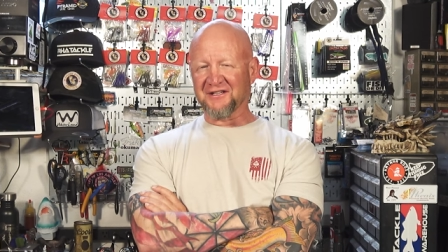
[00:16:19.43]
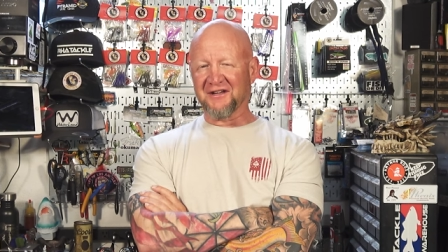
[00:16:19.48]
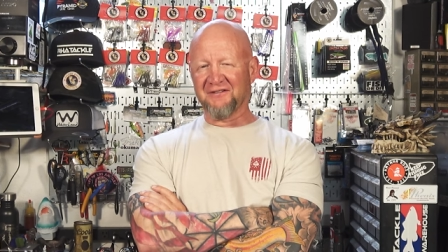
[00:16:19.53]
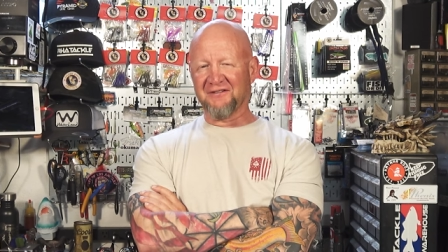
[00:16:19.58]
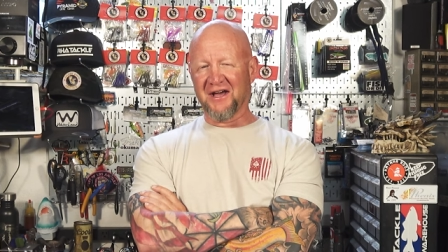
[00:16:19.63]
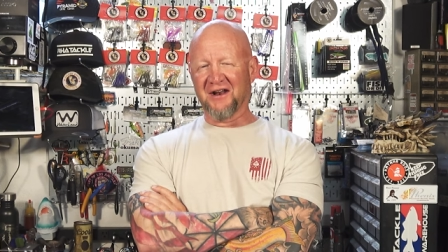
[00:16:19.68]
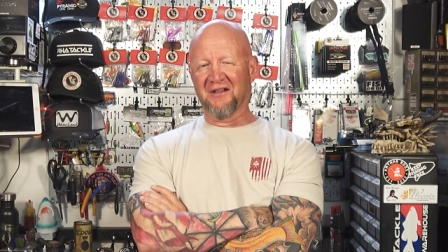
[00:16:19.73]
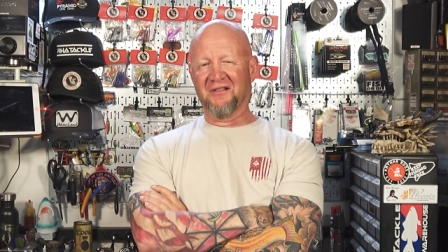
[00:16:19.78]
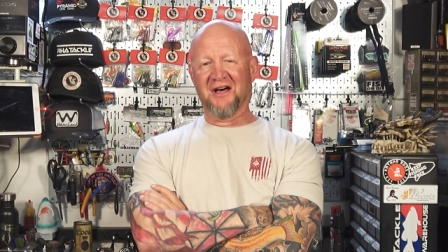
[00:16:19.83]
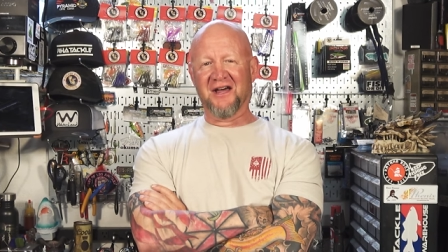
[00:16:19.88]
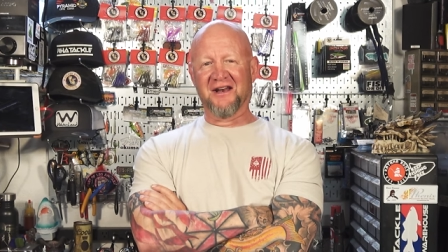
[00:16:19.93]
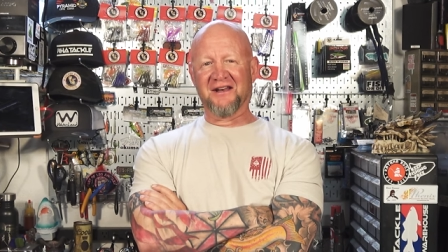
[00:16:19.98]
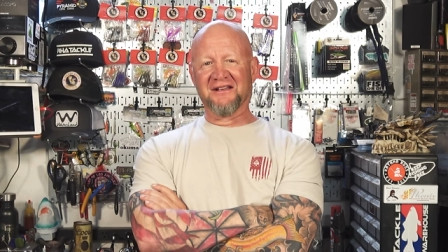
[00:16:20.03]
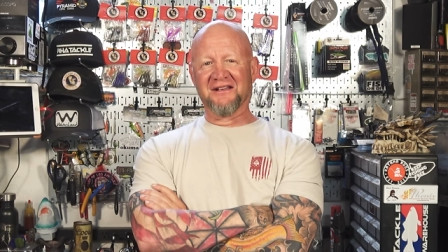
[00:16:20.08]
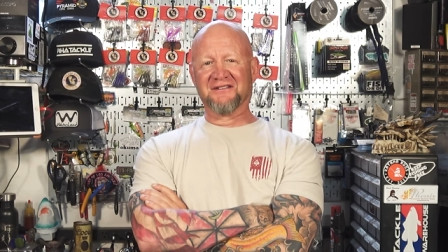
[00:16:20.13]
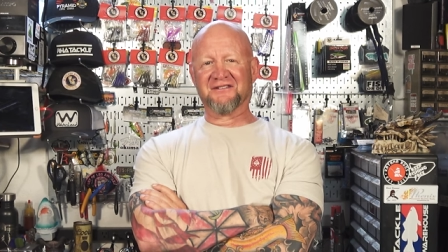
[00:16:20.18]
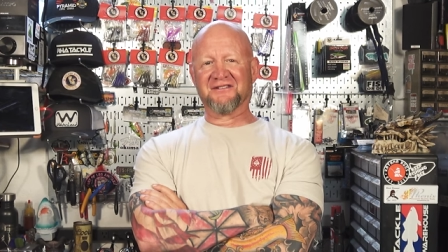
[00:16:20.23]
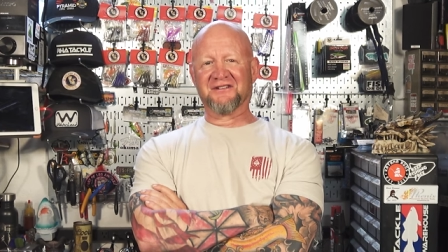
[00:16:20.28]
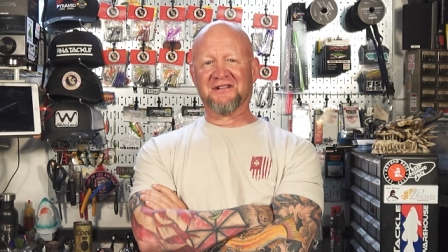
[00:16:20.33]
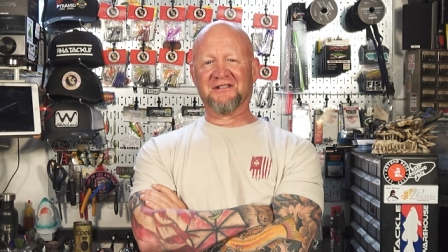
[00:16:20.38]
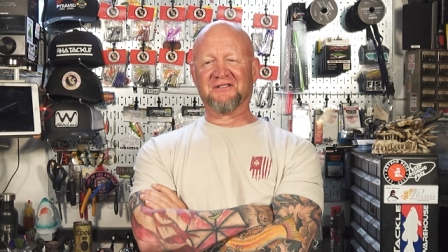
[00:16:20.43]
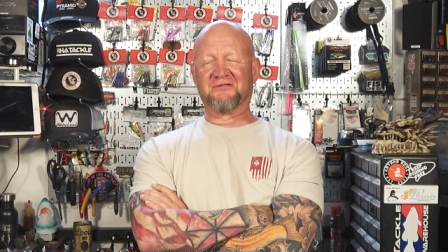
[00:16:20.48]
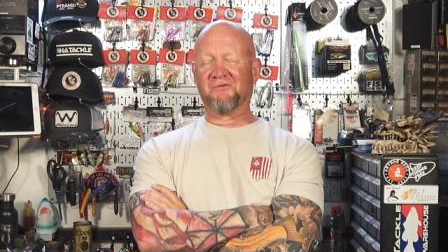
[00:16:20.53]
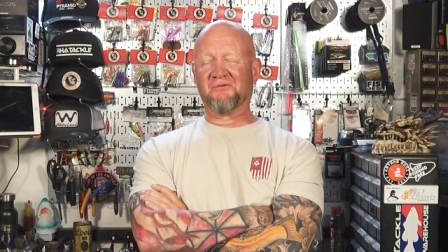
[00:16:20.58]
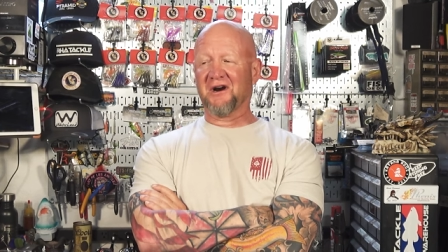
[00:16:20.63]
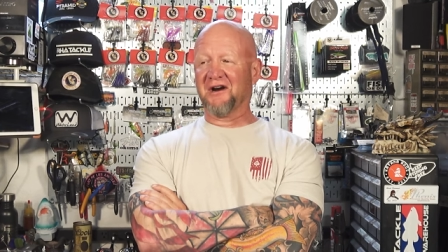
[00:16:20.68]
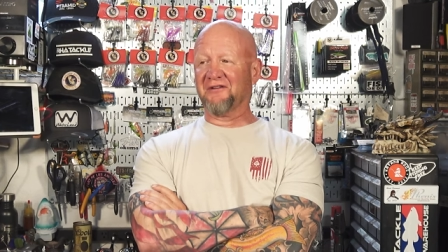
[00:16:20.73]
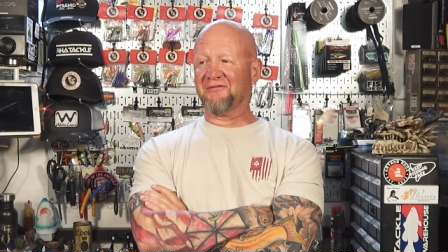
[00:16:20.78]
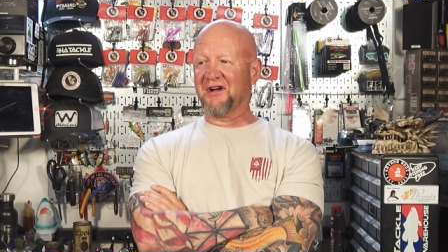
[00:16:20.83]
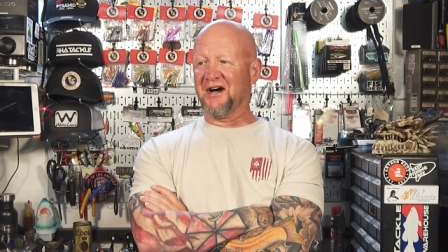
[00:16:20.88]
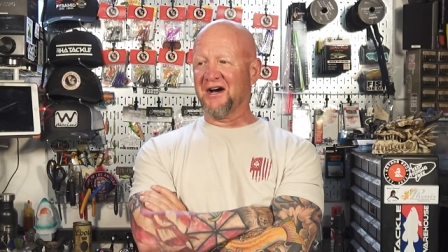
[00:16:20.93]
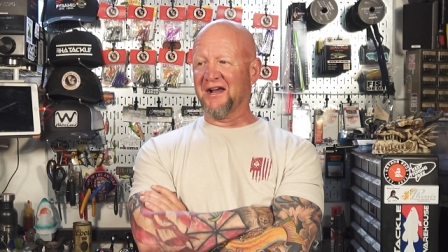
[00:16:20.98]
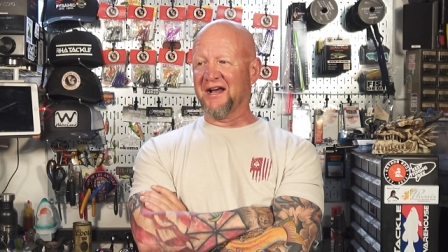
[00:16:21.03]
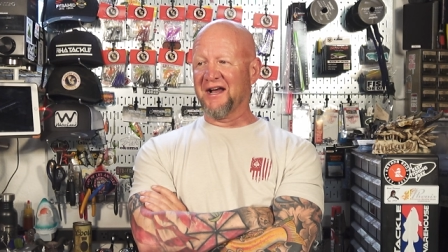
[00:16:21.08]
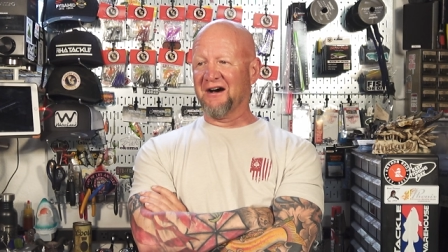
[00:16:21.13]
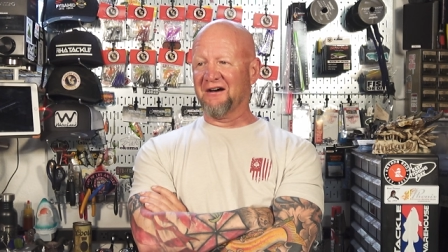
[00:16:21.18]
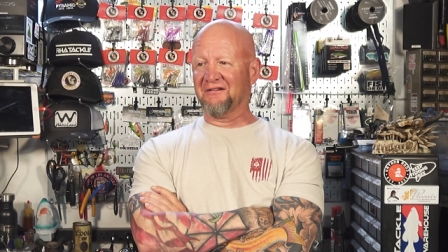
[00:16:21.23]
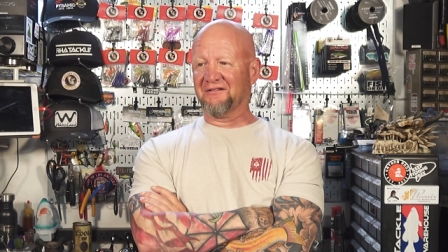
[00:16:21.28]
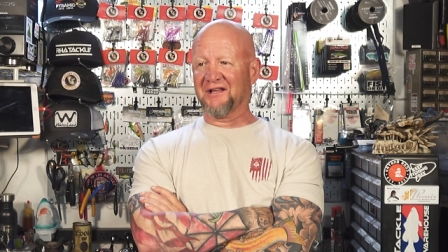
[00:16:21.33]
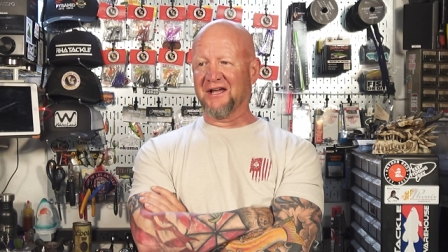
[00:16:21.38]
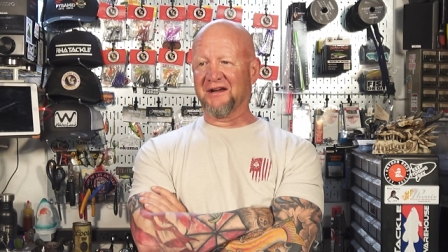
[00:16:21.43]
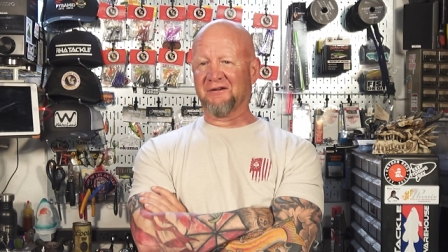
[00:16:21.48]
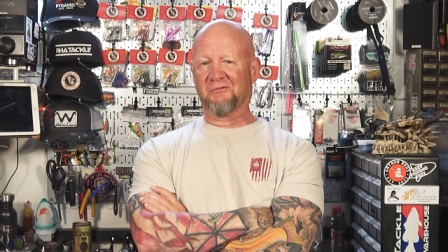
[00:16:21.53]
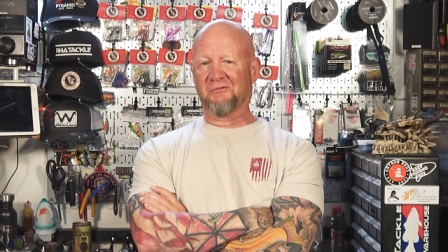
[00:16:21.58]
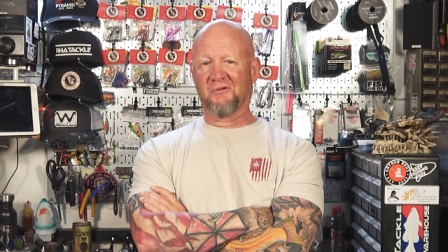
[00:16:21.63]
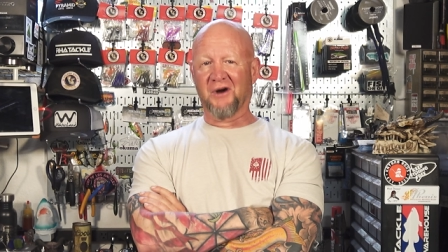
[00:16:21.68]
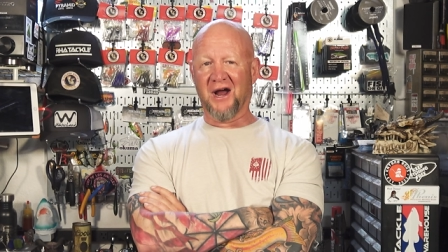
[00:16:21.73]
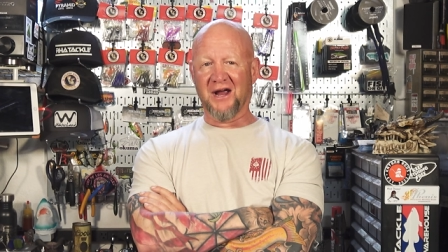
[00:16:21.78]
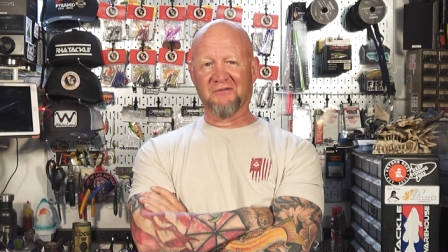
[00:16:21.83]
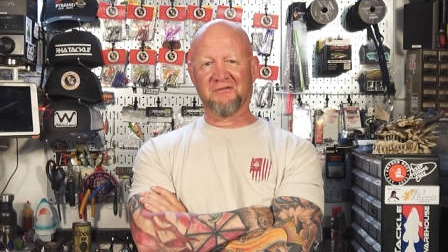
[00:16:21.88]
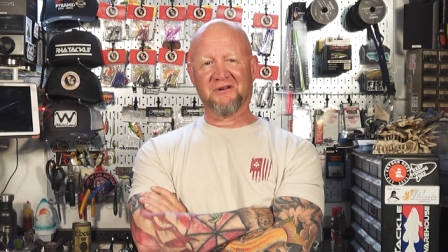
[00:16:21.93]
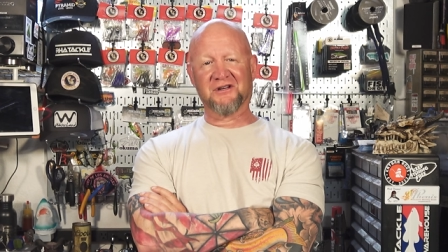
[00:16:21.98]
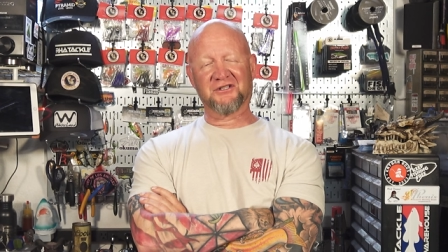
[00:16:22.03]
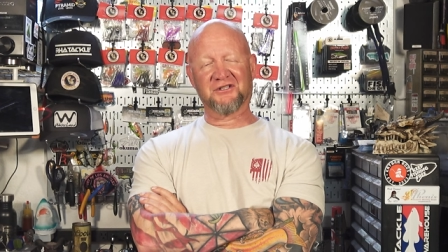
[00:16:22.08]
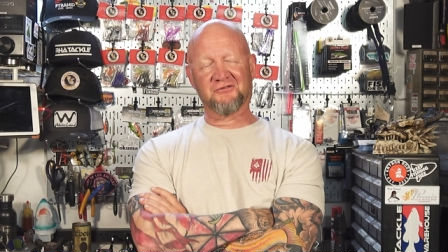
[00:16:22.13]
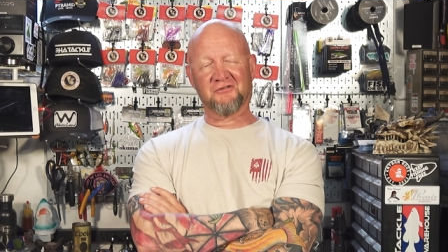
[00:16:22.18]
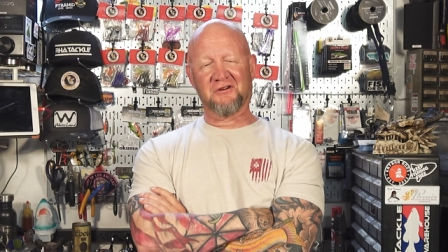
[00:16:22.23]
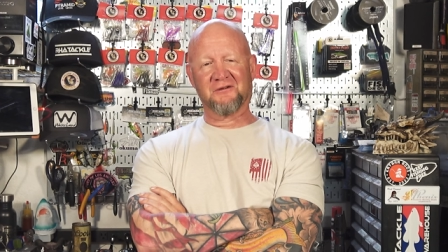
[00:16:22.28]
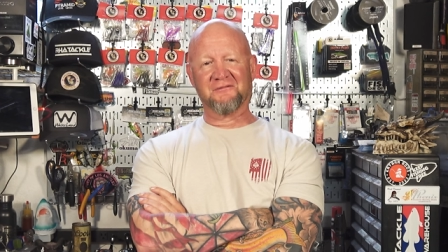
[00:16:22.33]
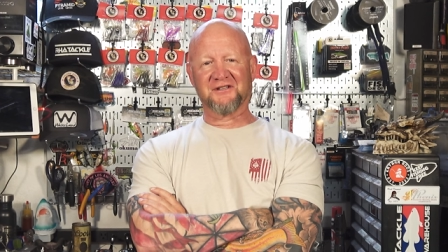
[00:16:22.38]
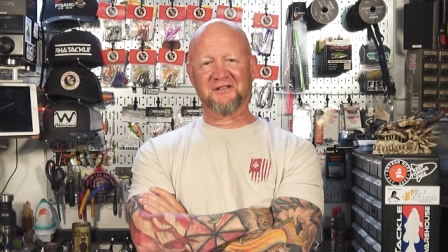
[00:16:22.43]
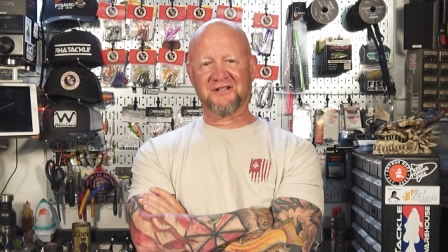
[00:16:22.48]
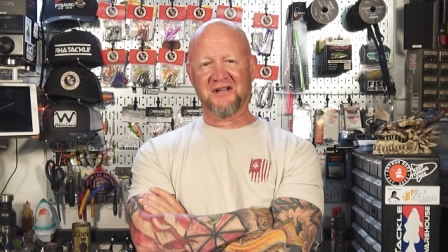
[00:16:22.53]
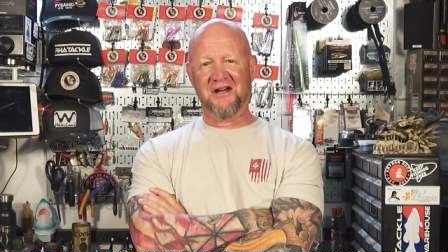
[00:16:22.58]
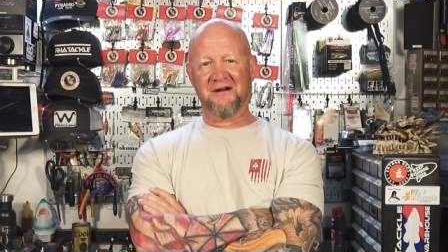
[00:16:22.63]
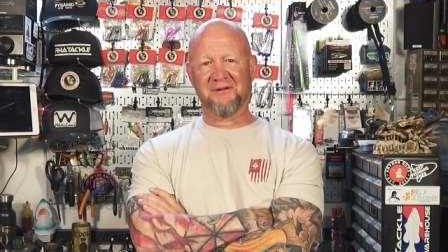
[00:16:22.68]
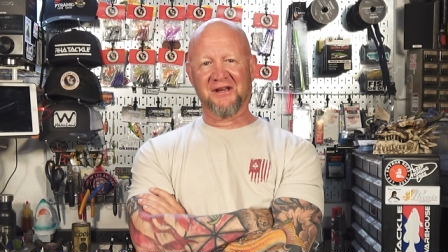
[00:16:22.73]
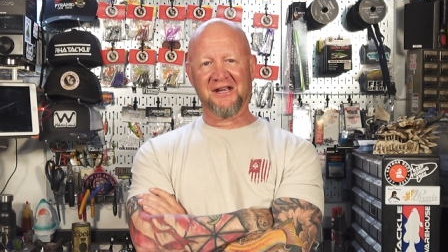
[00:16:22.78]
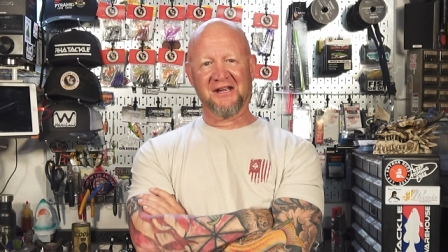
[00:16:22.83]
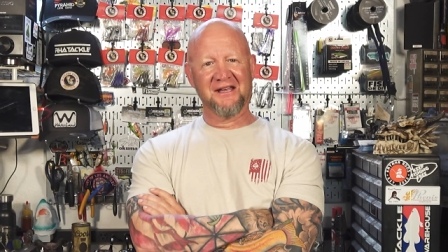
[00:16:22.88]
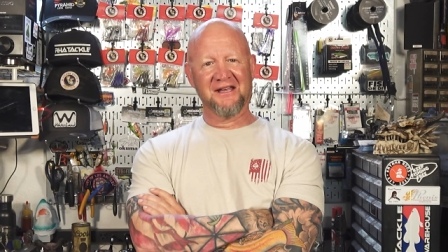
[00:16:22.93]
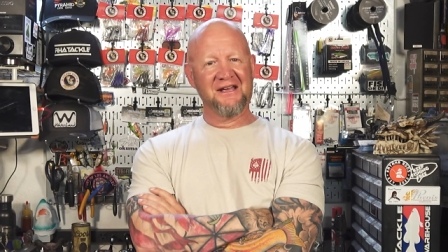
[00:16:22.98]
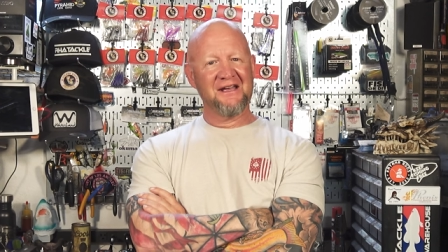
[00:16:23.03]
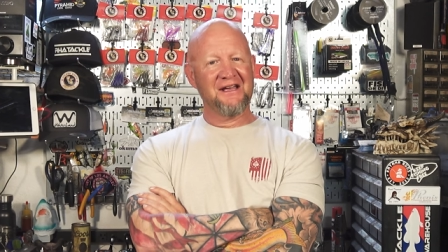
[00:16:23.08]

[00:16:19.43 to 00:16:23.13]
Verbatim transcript: I've had a lot of incidents where I've gone out like right when a storm is coming,